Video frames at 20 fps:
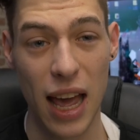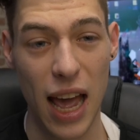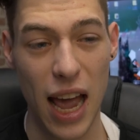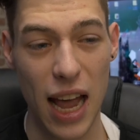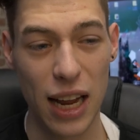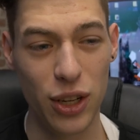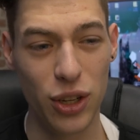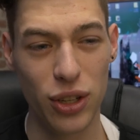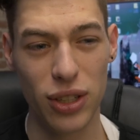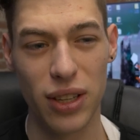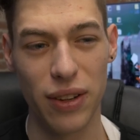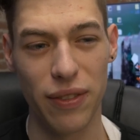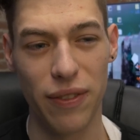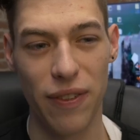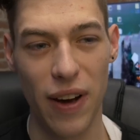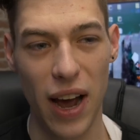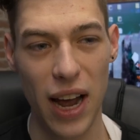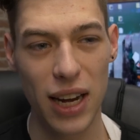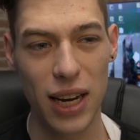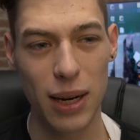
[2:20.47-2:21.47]
and you
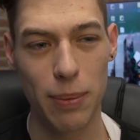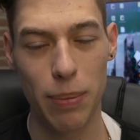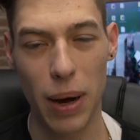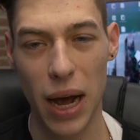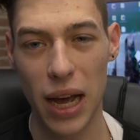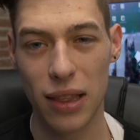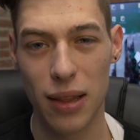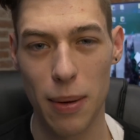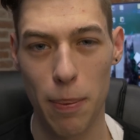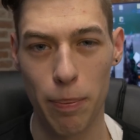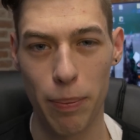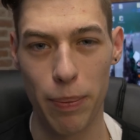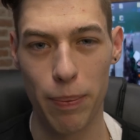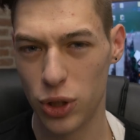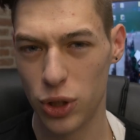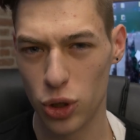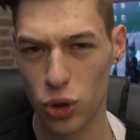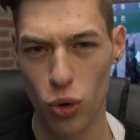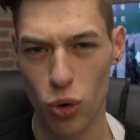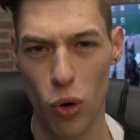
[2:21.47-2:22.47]
divide it by the
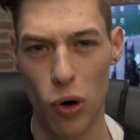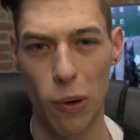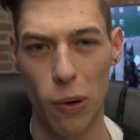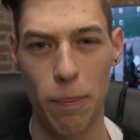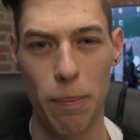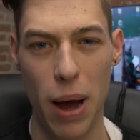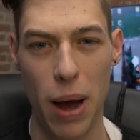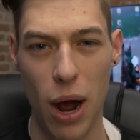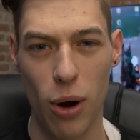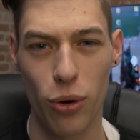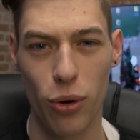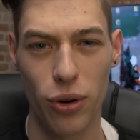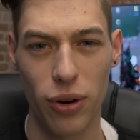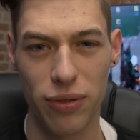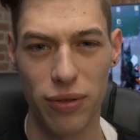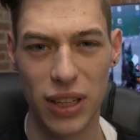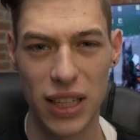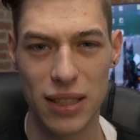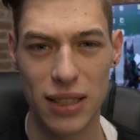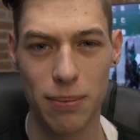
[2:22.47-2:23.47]
soar power
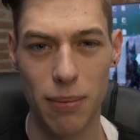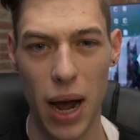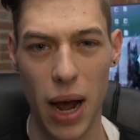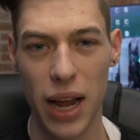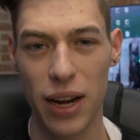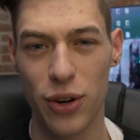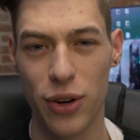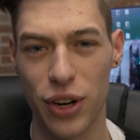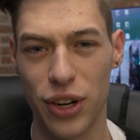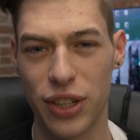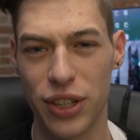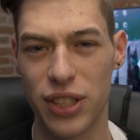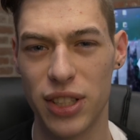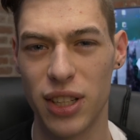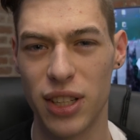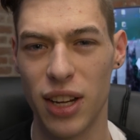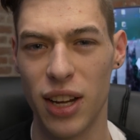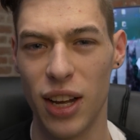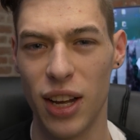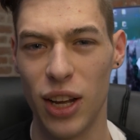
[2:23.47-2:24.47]
of these
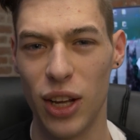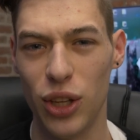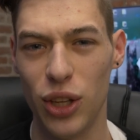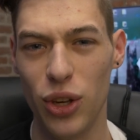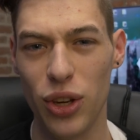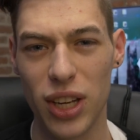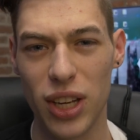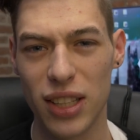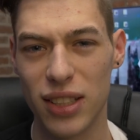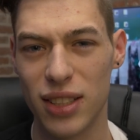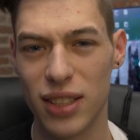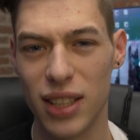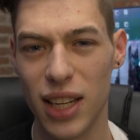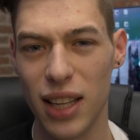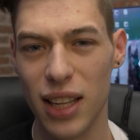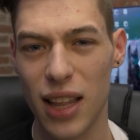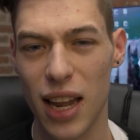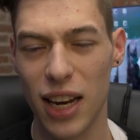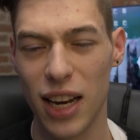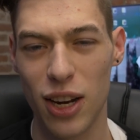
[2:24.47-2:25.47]
miners, you can
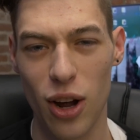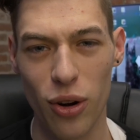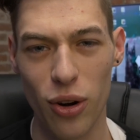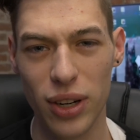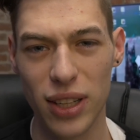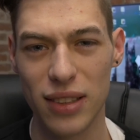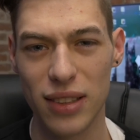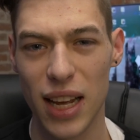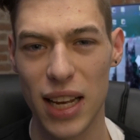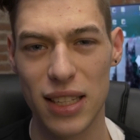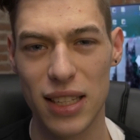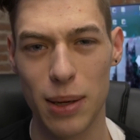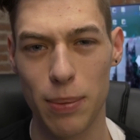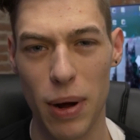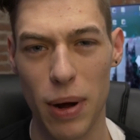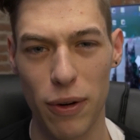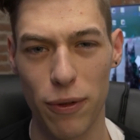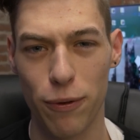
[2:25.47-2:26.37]
see that it only takes about